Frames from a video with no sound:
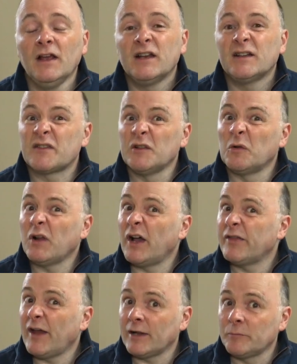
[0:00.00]
doesn't look
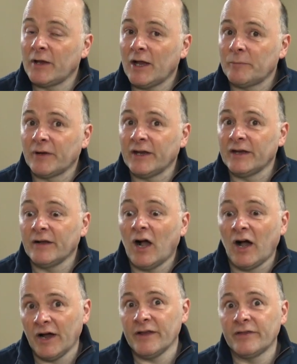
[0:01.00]
like that'll be happening
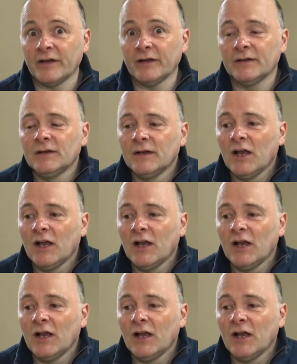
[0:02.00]
either.